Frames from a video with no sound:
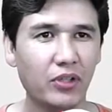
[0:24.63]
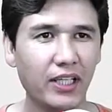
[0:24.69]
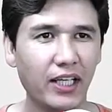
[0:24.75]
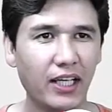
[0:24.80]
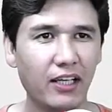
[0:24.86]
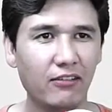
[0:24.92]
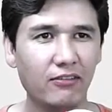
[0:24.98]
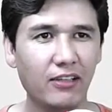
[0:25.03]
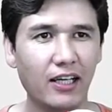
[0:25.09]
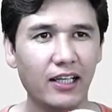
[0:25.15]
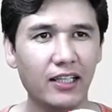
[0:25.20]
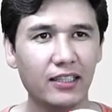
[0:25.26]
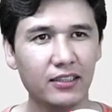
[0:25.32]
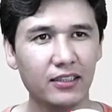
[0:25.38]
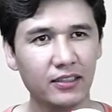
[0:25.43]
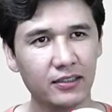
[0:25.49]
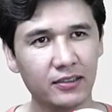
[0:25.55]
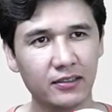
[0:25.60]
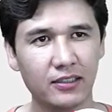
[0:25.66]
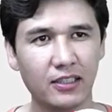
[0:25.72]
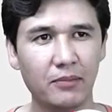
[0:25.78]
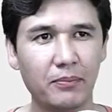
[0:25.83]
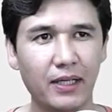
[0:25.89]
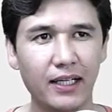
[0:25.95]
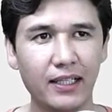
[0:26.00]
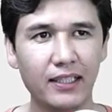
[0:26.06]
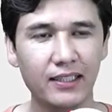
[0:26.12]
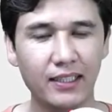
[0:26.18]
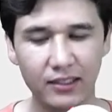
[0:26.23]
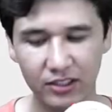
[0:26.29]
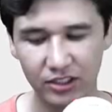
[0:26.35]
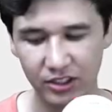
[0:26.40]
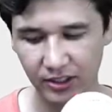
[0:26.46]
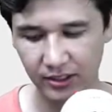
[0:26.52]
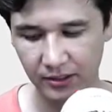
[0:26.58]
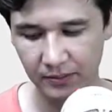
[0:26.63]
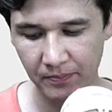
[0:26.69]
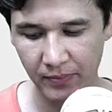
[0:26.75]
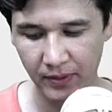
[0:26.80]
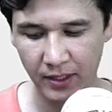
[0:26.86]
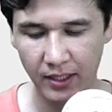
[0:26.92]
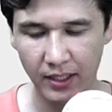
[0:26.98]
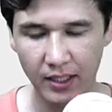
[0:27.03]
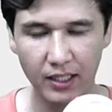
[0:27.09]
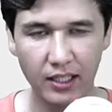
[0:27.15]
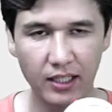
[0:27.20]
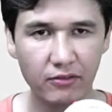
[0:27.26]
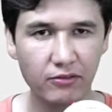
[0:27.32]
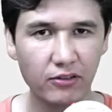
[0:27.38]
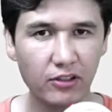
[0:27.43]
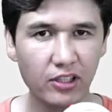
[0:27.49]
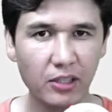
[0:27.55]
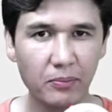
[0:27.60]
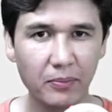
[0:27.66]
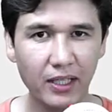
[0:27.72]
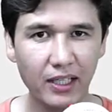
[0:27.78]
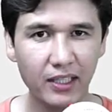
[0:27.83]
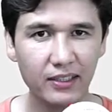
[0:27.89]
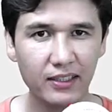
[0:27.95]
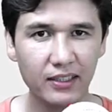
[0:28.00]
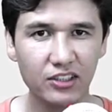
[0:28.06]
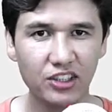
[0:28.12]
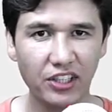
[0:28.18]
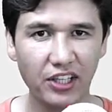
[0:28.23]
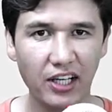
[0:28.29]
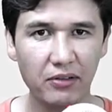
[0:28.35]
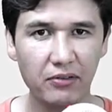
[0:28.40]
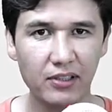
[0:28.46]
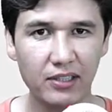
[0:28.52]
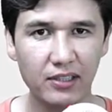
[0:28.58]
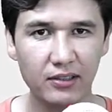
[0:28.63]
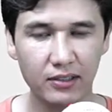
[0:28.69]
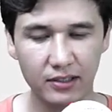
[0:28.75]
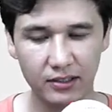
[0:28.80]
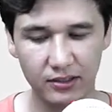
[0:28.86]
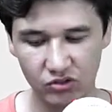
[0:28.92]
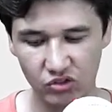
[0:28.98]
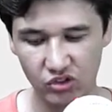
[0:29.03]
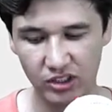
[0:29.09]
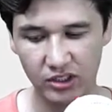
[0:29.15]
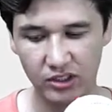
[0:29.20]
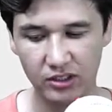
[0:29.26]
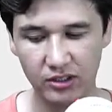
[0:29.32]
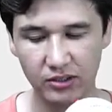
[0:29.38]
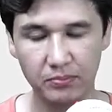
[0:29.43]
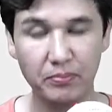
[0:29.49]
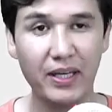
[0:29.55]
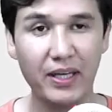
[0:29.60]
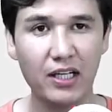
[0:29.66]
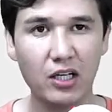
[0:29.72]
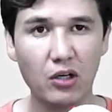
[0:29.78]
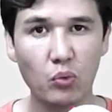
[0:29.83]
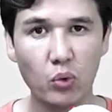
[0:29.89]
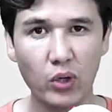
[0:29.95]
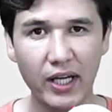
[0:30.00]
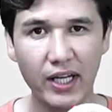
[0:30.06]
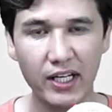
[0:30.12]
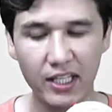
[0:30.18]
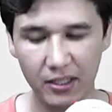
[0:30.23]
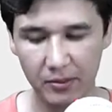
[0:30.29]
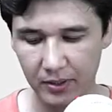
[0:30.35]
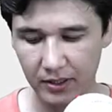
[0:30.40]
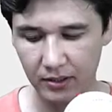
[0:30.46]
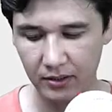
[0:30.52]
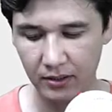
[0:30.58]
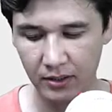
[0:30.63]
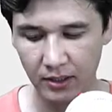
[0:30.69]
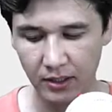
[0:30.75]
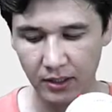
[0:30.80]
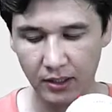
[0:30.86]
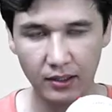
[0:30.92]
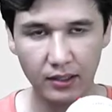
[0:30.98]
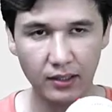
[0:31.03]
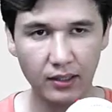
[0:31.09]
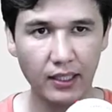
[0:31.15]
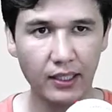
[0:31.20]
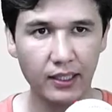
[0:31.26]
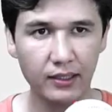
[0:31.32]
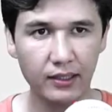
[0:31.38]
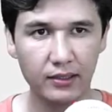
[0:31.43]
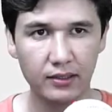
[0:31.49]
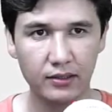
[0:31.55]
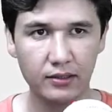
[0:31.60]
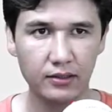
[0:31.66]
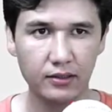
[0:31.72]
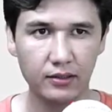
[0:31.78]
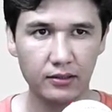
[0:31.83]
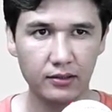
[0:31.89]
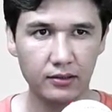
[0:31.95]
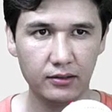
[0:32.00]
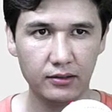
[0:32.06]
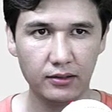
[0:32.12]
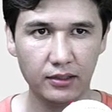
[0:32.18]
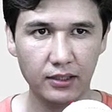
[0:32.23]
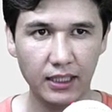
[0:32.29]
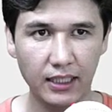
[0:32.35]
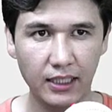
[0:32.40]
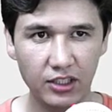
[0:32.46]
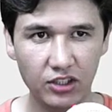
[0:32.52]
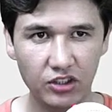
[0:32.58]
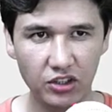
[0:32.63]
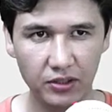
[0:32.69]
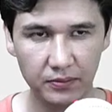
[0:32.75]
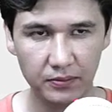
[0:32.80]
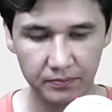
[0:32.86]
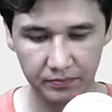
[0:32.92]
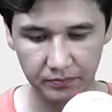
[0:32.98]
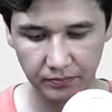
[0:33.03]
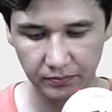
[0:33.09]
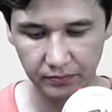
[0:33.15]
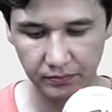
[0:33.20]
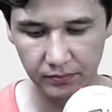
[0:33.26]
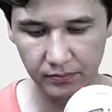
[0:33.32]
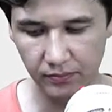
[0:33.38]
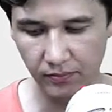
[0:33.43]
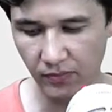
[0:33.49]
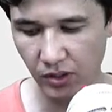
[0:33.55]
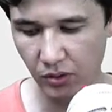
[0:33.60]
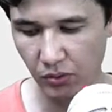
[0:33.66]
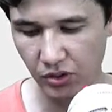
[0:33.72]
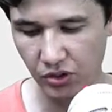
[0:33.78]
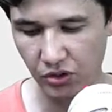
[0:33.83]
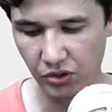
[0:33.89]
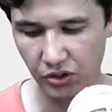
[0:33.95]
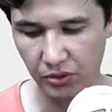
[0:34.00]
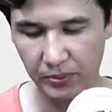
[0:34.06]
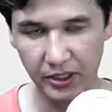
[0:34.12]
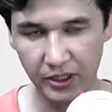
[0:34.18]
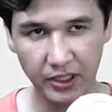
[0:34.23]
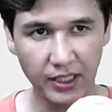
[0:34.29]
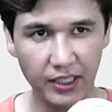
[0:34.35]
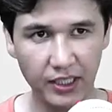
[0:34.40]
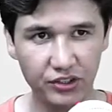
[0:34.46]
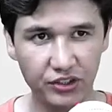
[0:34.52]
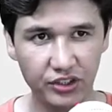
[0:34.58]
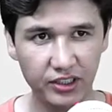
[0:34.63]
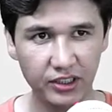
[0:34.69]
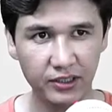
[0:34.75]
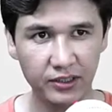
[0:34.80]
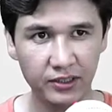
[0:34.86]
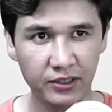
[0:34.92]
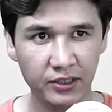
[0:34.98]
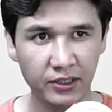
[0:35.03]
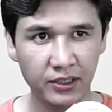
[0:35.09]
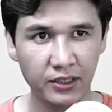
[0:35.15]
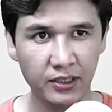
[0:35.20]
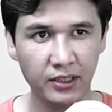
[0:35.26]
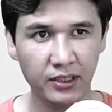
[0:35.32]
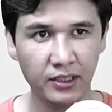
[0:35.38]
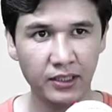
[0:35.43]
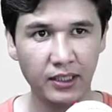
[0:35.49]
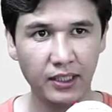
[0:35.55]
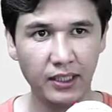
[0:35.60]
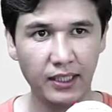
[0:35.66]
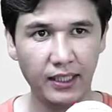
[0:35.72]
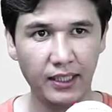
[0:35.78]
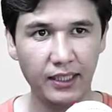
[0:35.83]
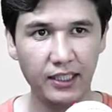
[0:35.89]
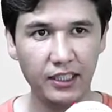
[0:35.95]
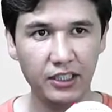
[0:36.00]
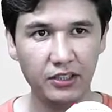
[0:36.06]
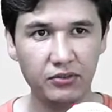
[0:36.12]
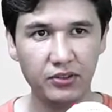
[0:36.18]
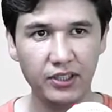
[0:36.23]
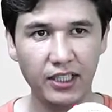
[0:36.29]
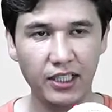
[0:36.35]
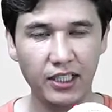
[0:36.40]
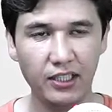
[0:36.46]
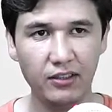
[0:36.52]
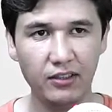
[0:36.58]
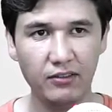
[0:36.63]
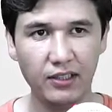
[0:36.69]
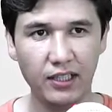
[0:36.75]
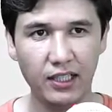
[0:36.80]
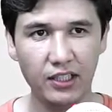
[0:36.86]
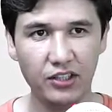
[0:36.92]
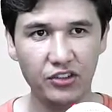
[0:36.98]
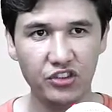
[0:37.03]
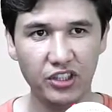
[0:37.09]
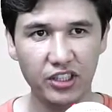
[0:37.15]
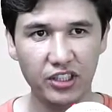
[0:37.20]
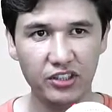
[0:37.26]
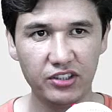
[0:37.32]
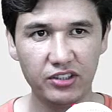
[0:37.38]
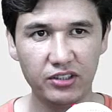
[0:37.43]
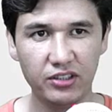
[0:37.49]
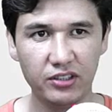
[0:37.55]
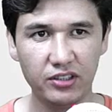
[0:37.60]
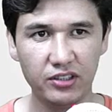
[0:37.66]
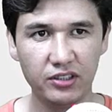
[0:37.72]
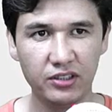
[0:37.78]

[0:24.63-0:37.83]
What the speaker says: have like combined condition, and for combined condition I will just make a variable like age, which should be 18, and we have like gender,